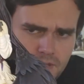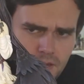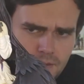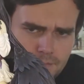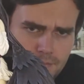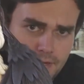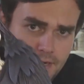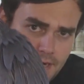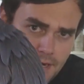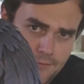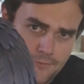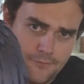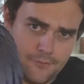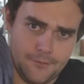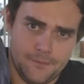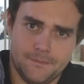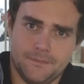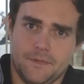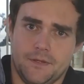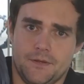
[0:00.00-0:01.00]
be careful,
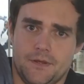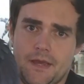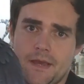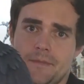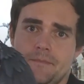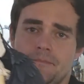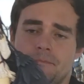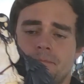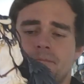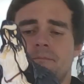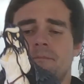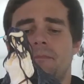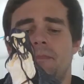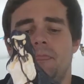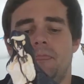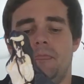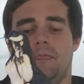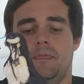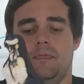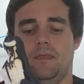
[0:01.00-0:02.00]
okay?
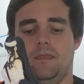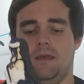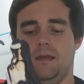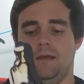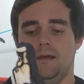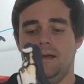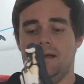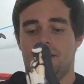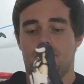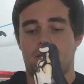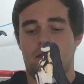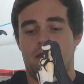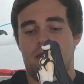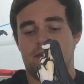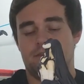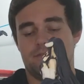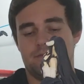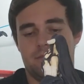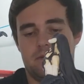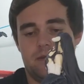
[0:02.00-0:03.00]

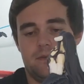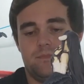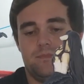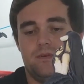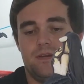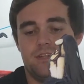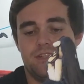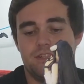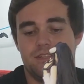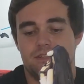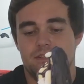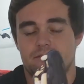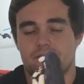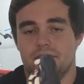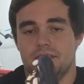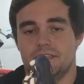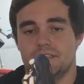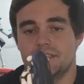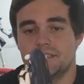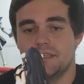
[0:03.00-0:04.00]
As for my impressions of
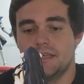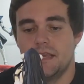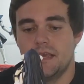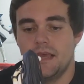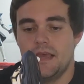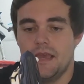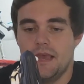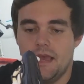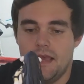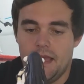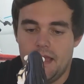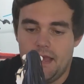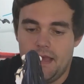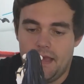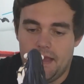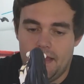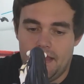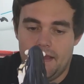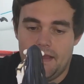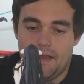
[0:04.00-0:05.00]
this,
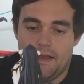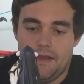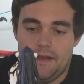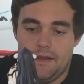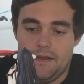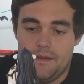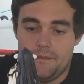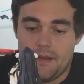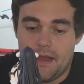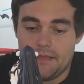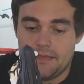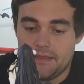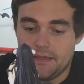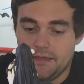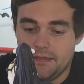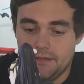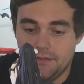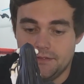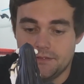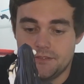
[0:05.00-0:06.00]
I think
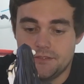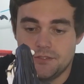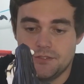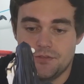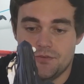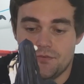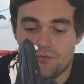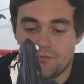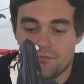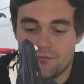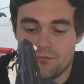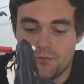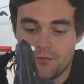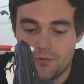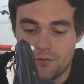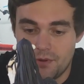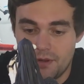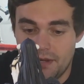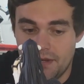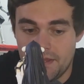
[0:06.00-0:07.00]
it looks
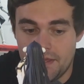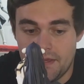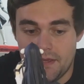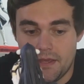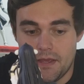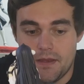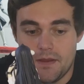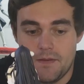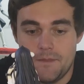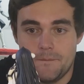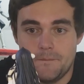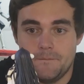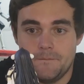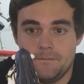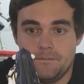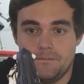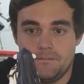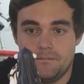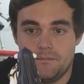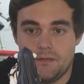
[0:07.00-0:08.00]
really
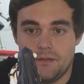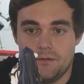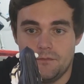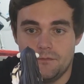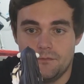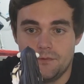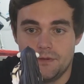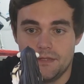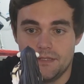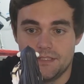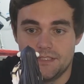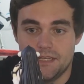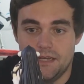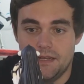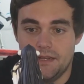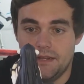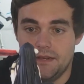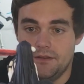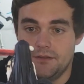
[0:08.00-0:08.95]
solid. It